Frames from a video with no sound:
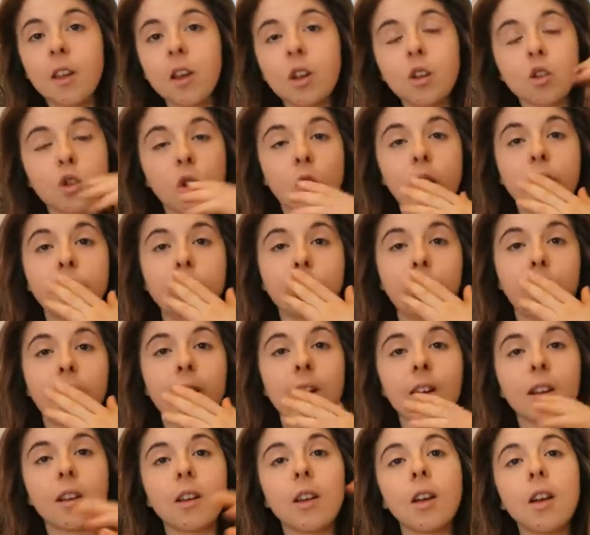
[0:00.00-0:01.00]
Sorry for
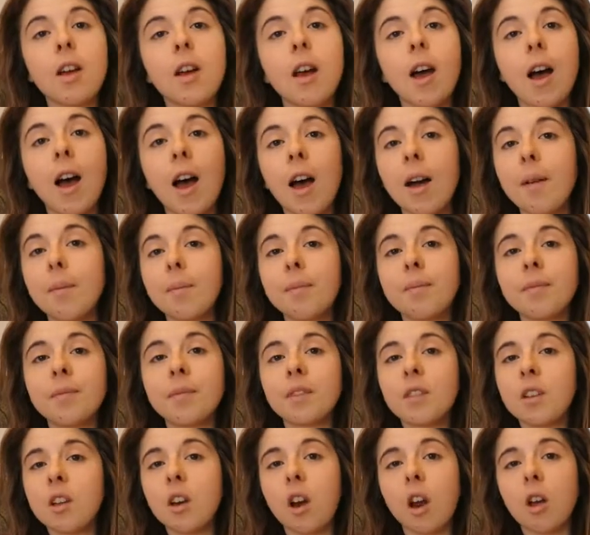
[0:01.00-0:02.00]
swearing.
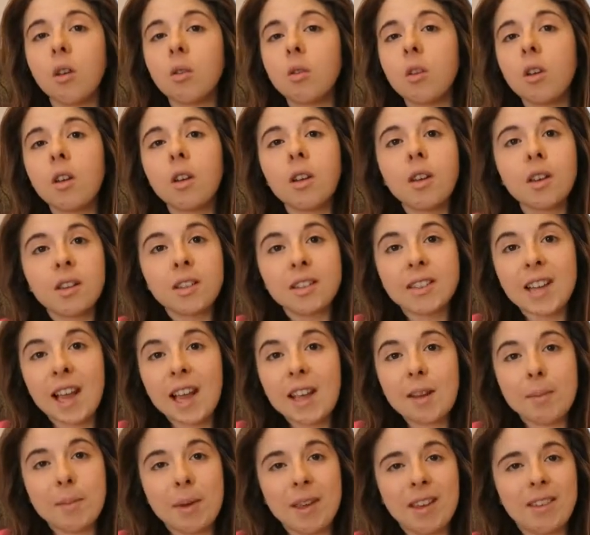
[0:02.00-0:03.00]
You know,
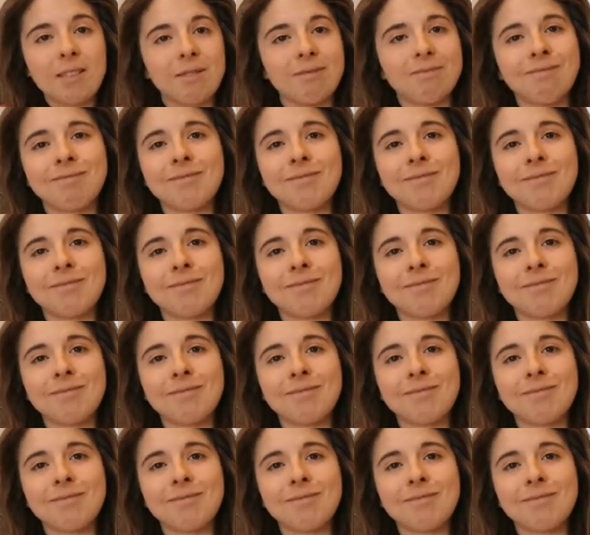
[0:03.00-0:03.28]
take me.